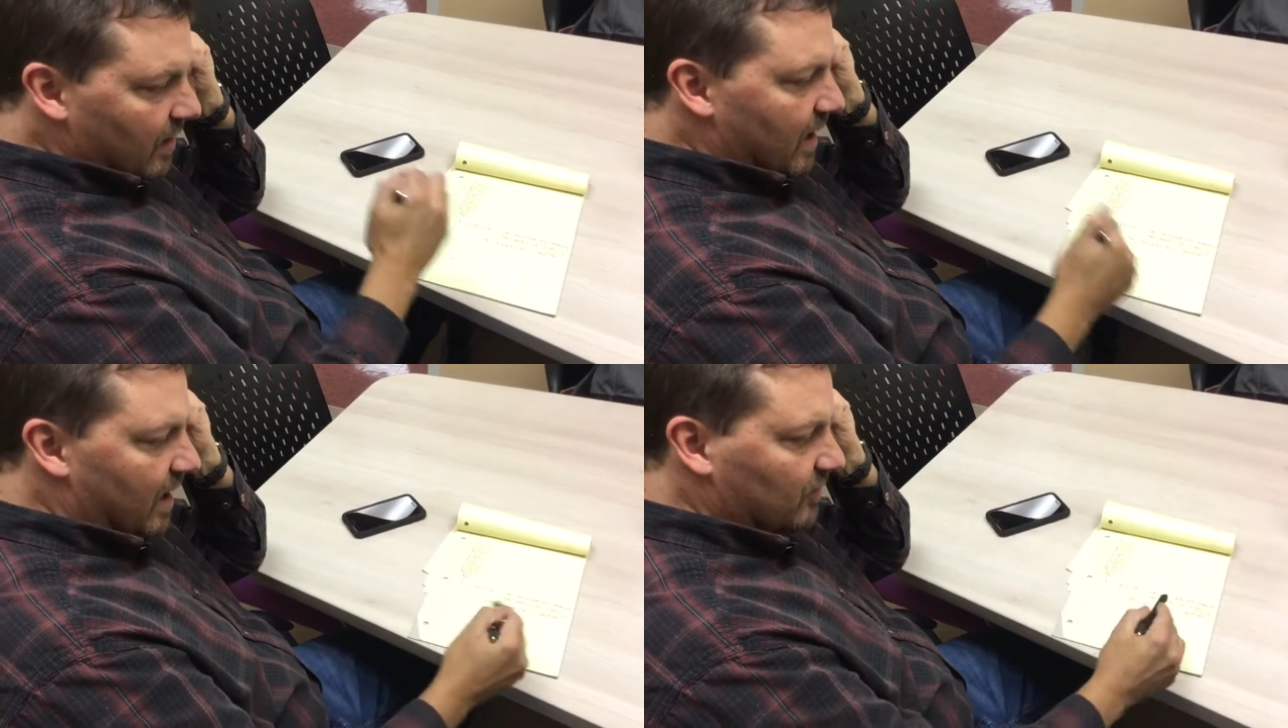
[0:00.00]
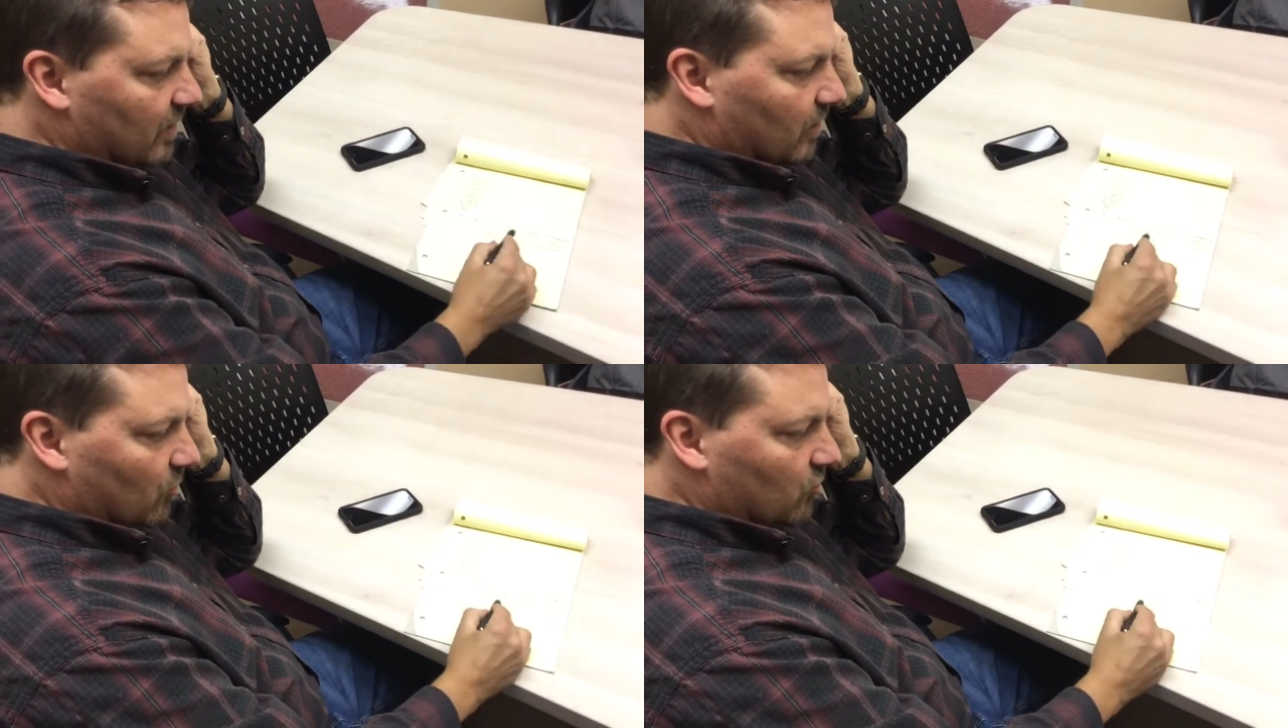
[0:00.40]
has an
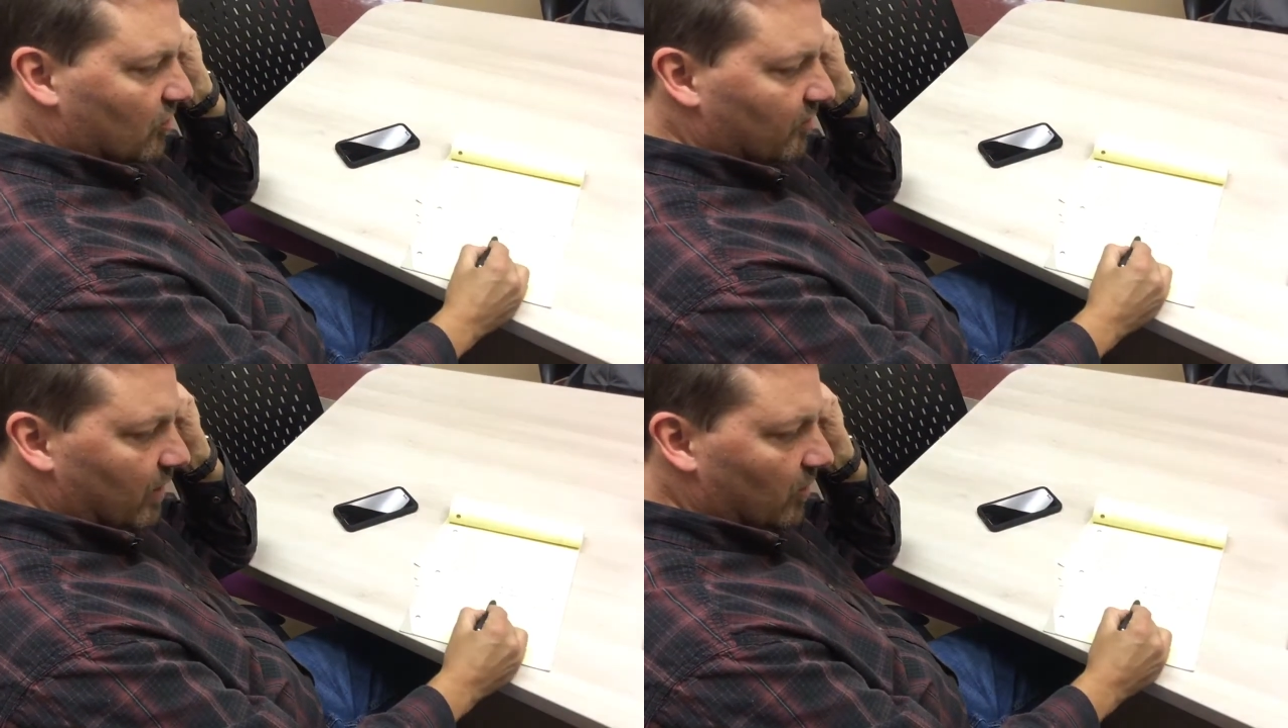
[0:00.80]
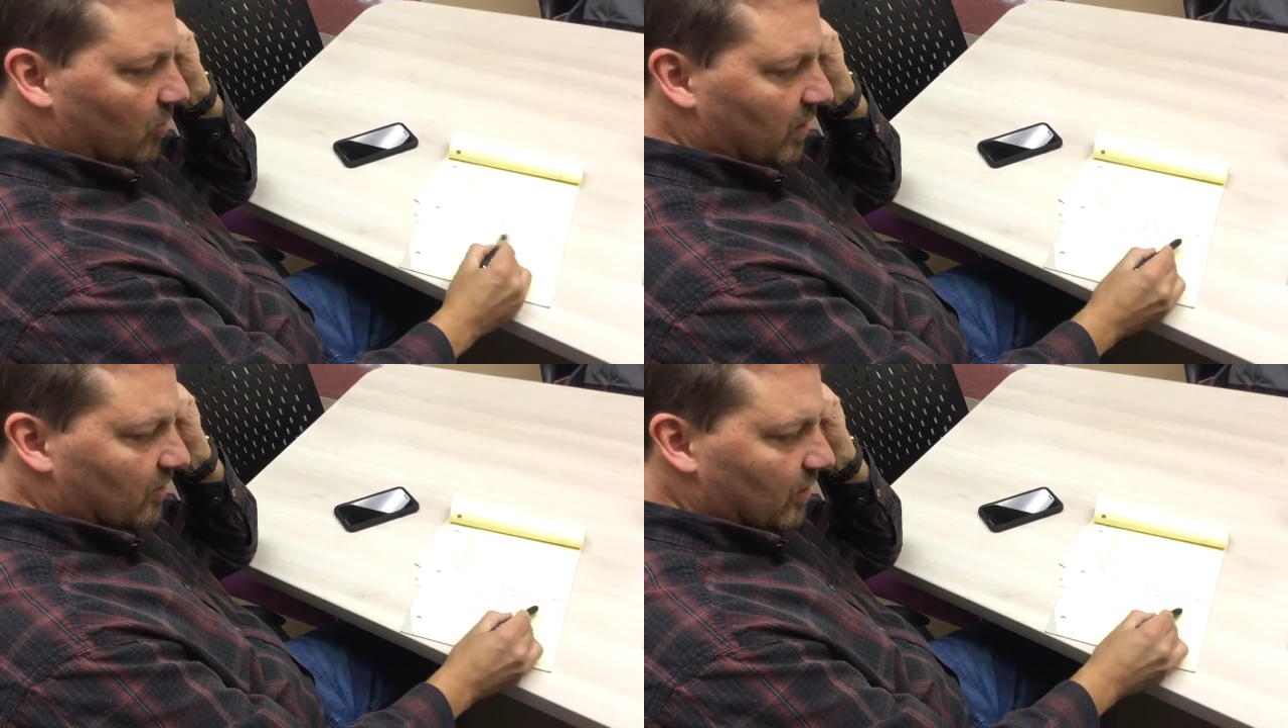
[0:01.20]
elution
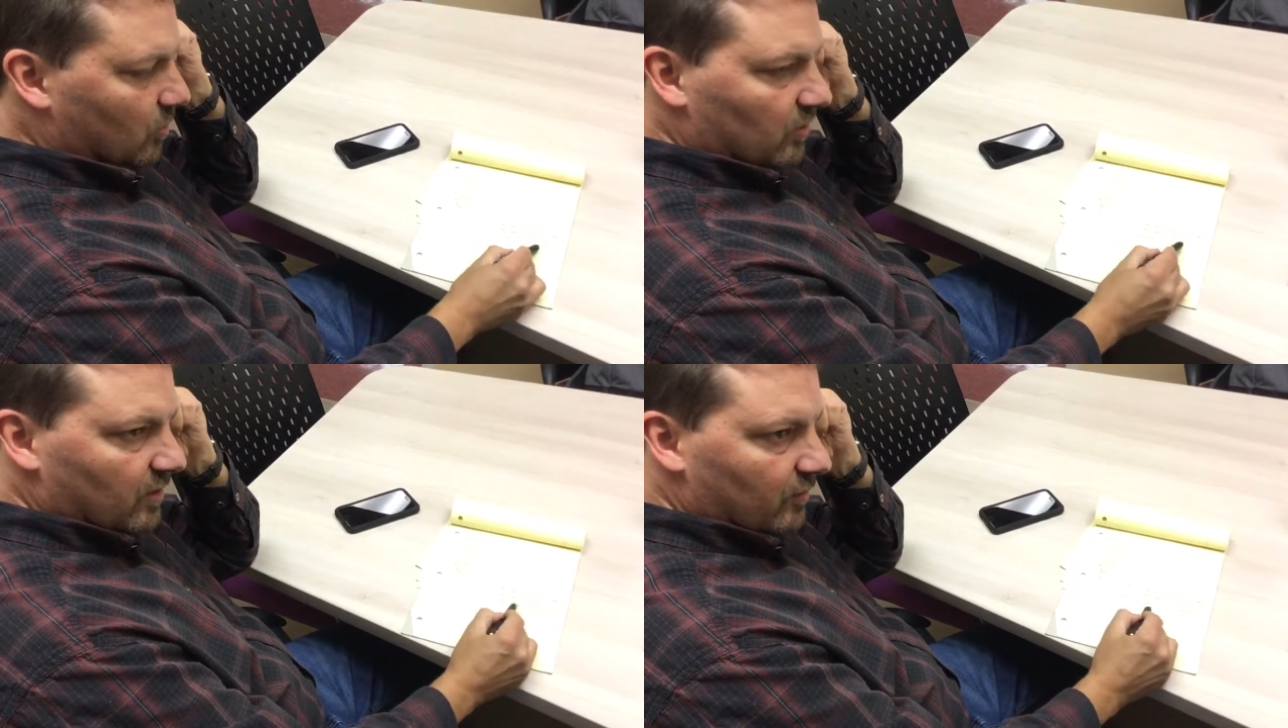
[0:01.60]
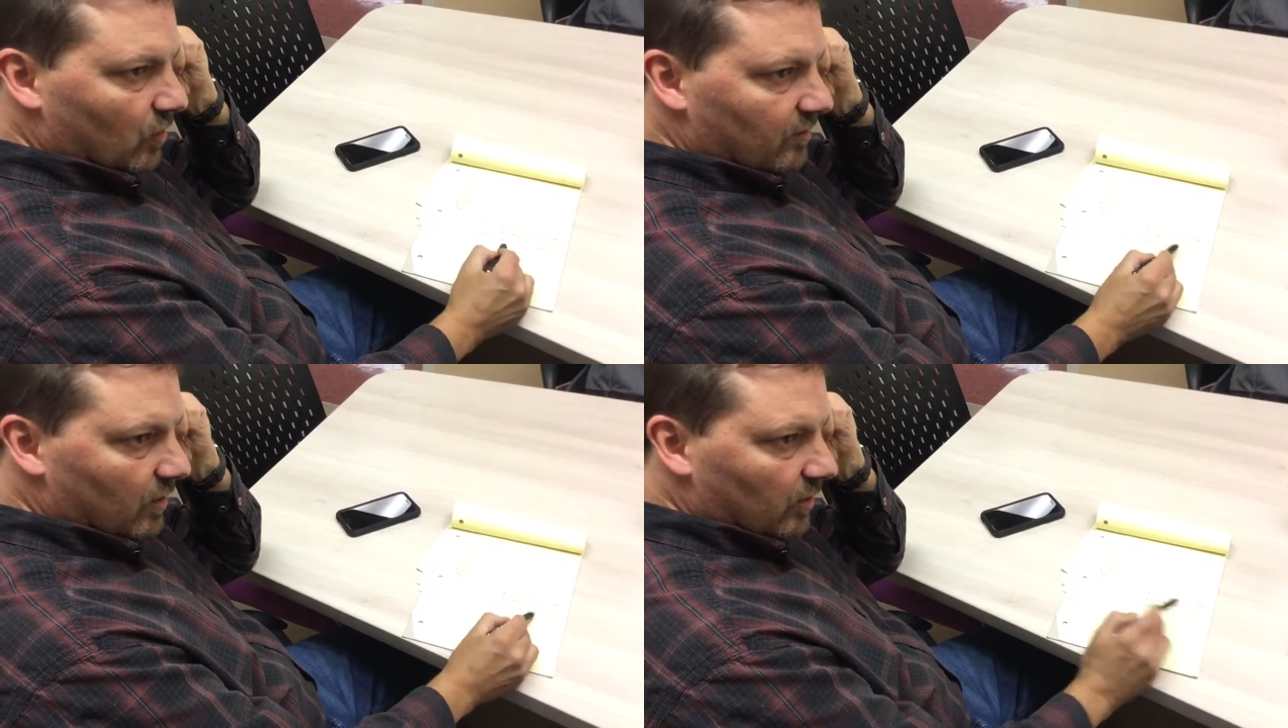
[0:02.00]
volume that's equal to the
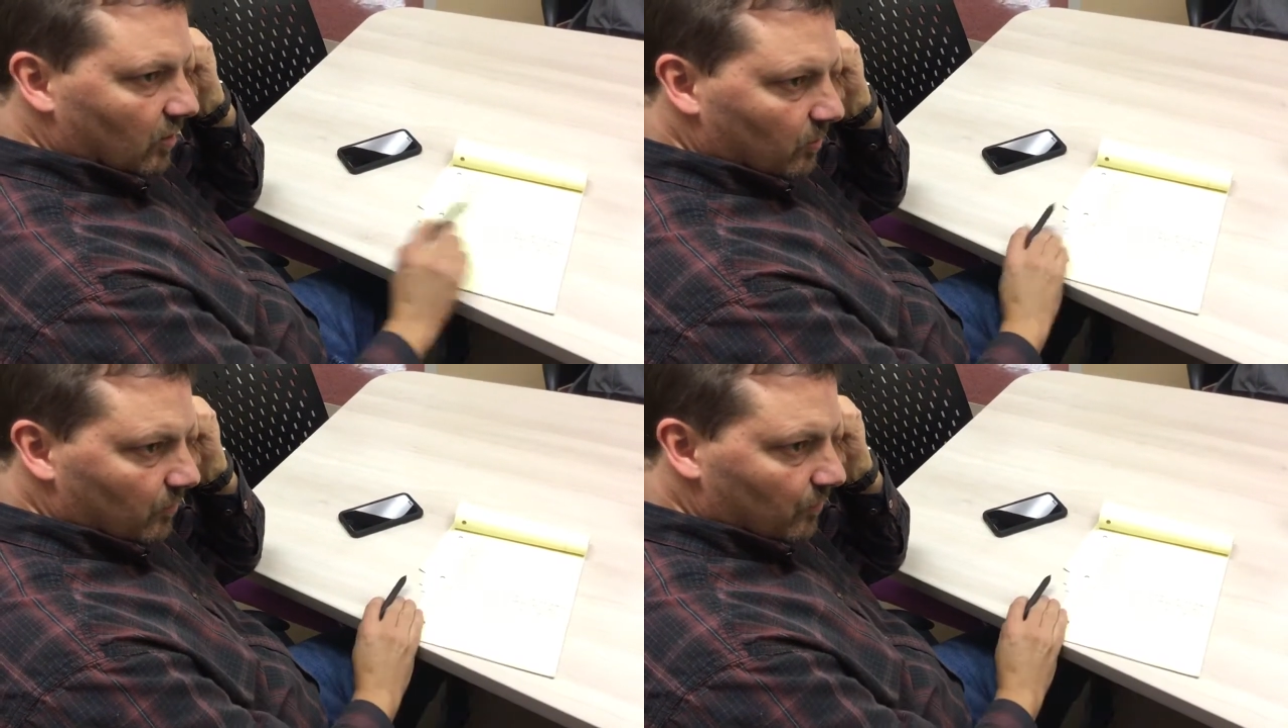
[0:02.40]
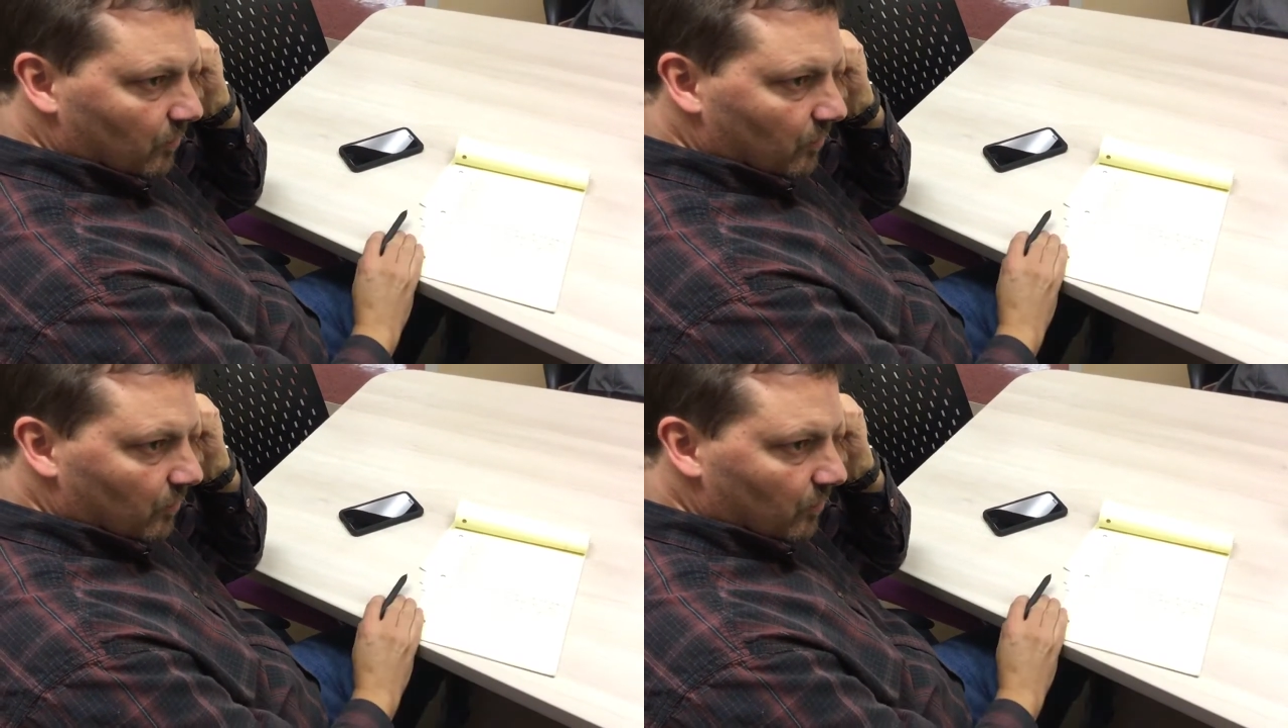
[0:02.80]
void volume,